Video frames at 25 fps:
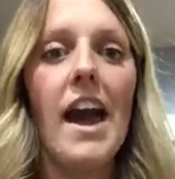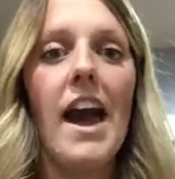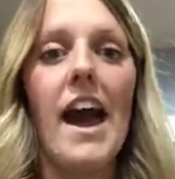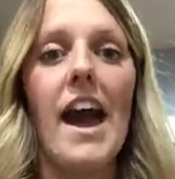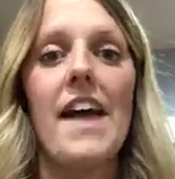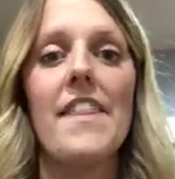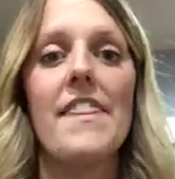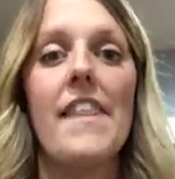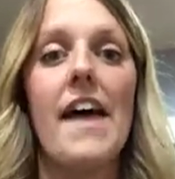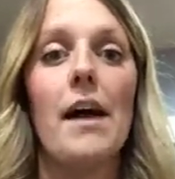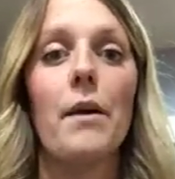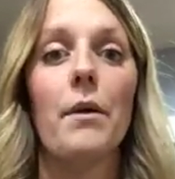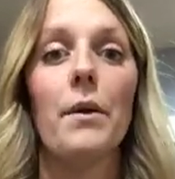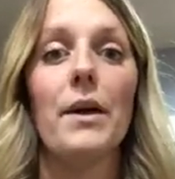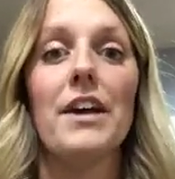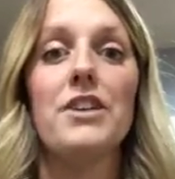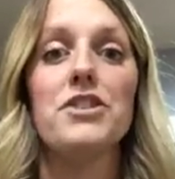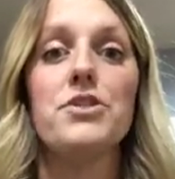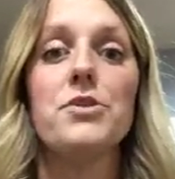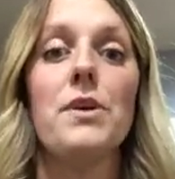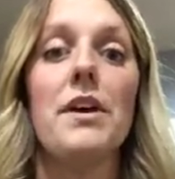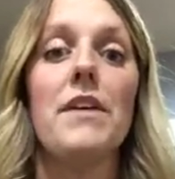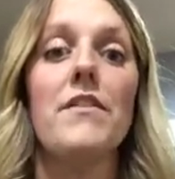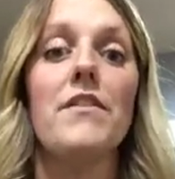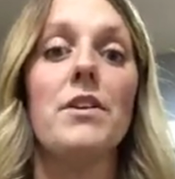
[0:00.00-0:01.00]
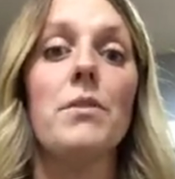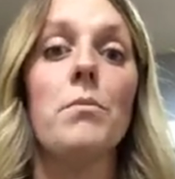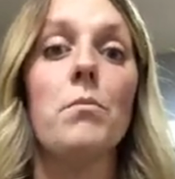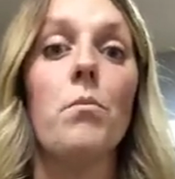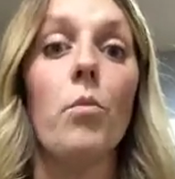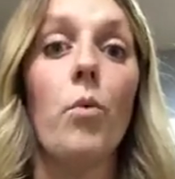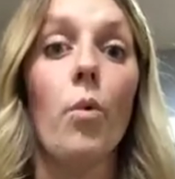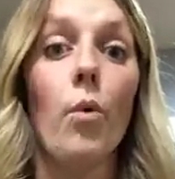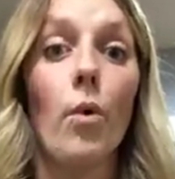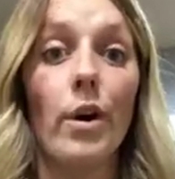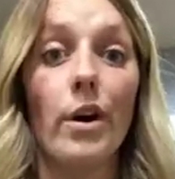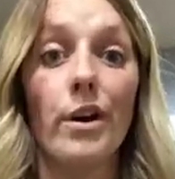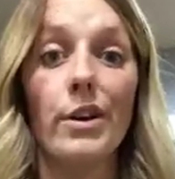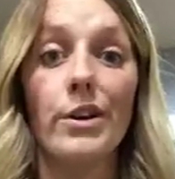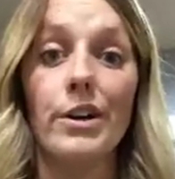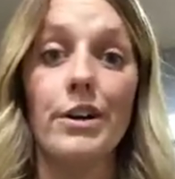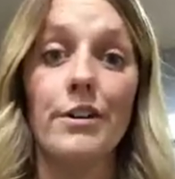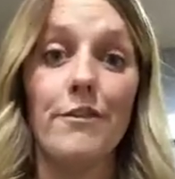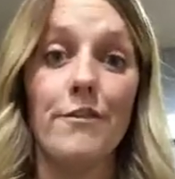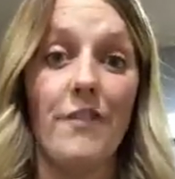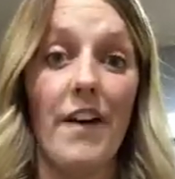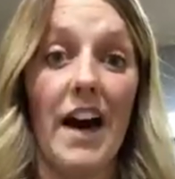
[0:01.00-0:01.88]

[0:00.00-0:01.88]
and that'll get you even more good